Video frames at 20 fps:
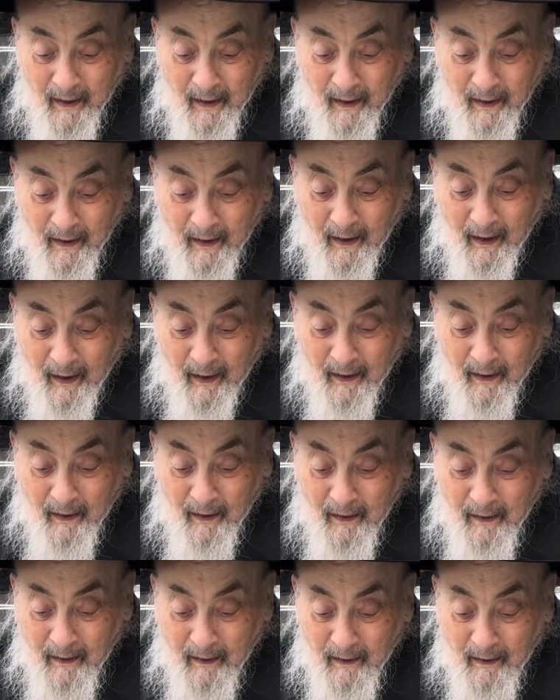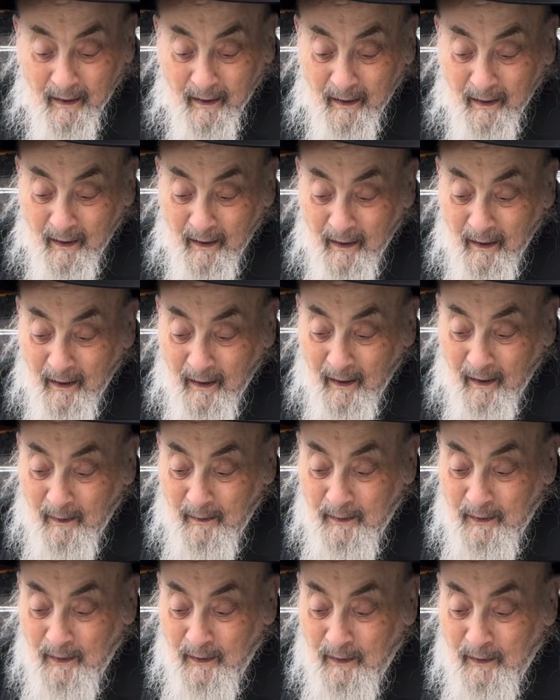ye
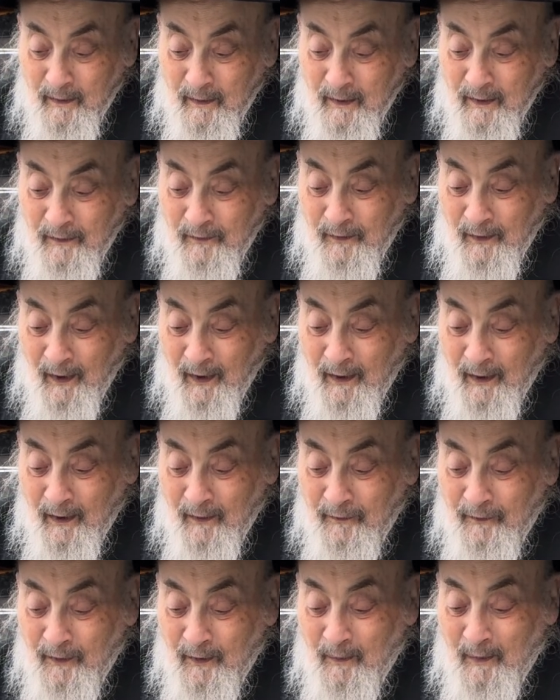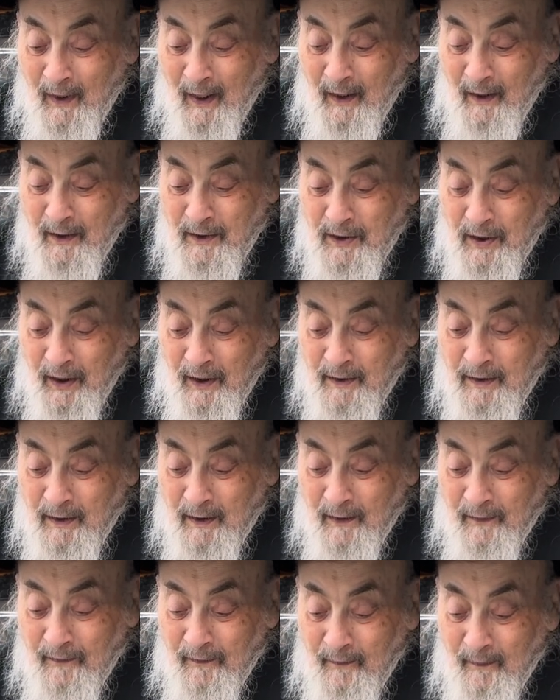amnu dvarav
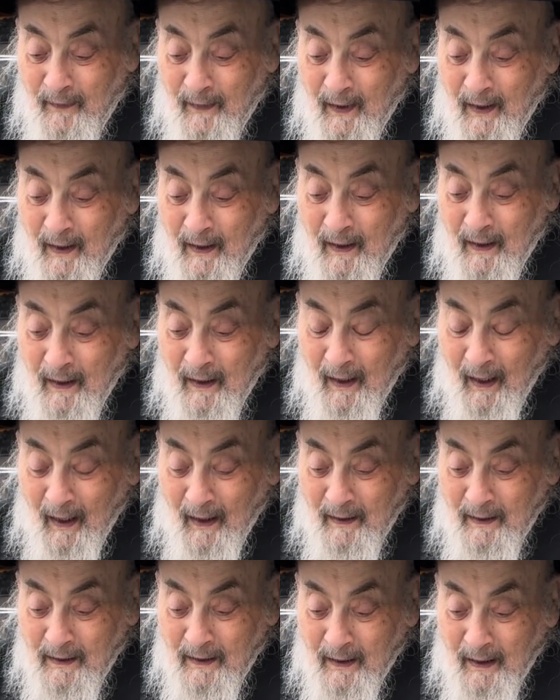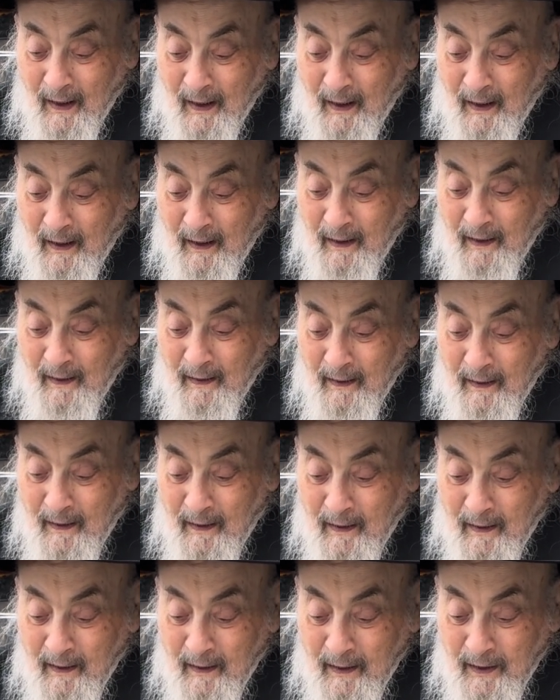ubakashaisav al zeh
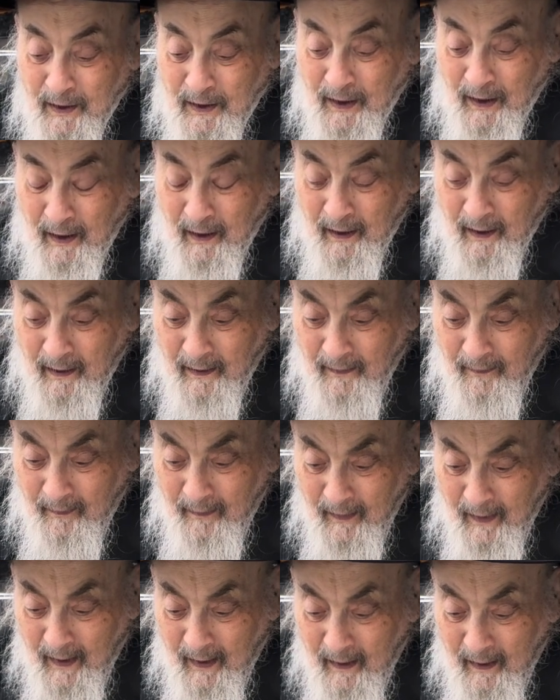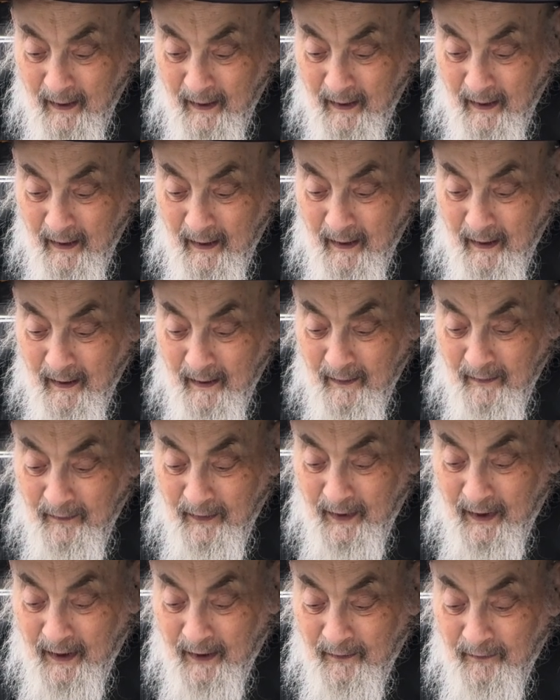she
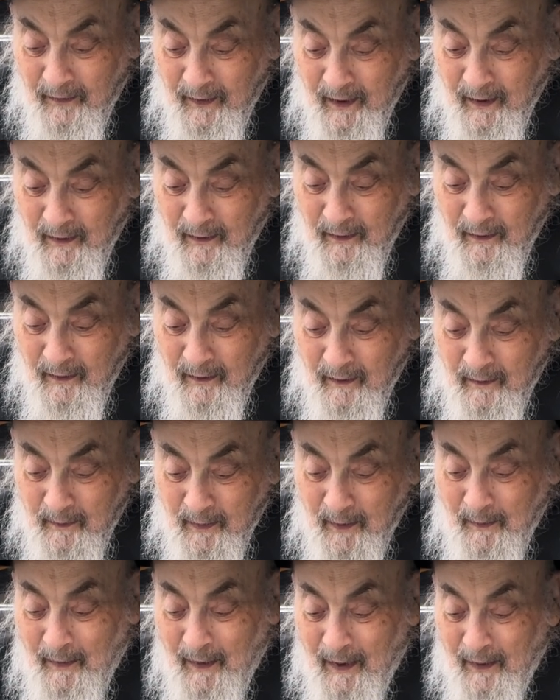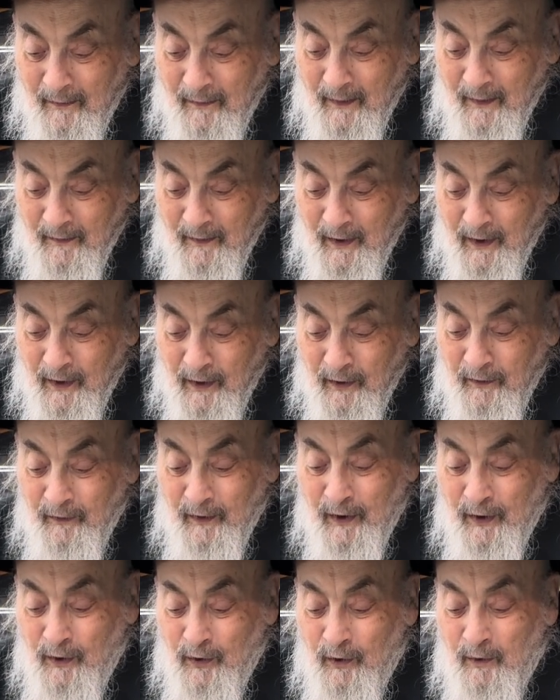v'kivinu
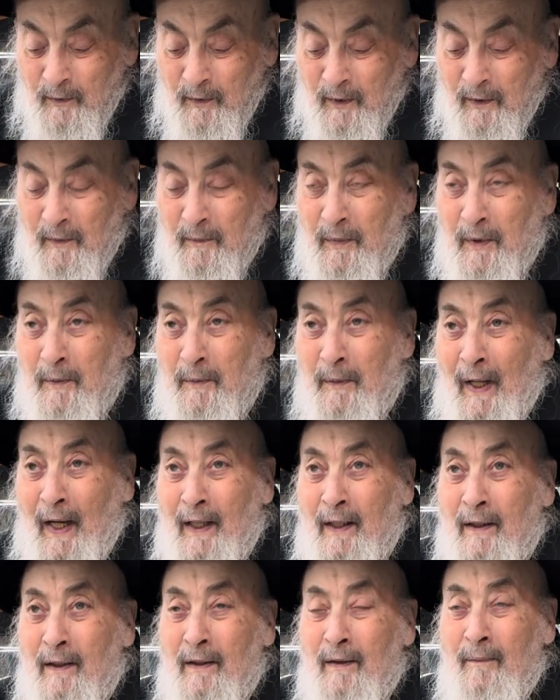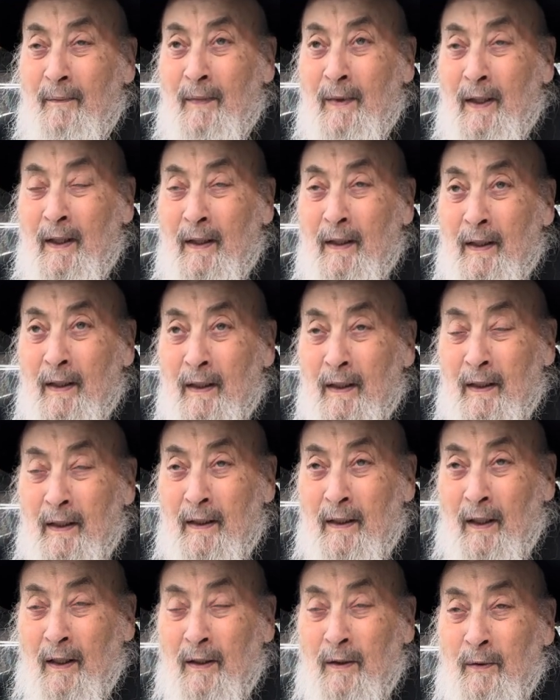v'kumu b'mheira.
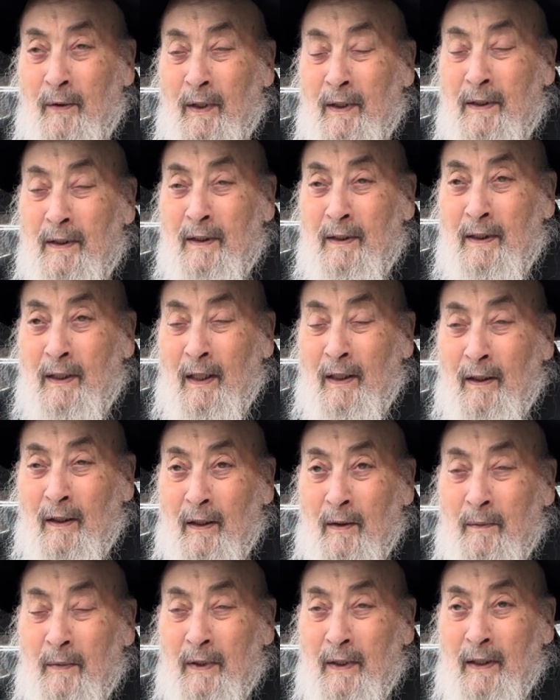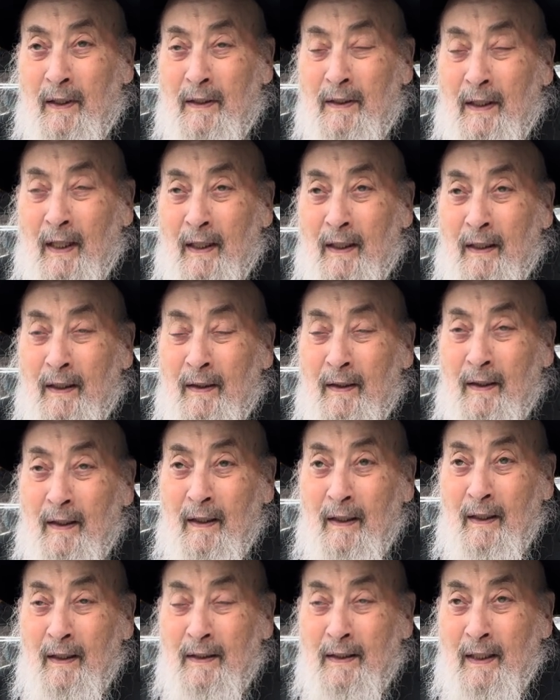In other words, he's saying Amen. He's like
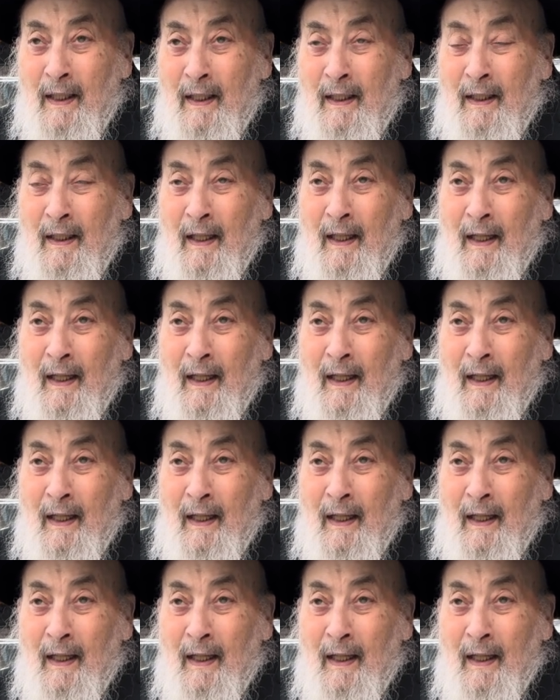saying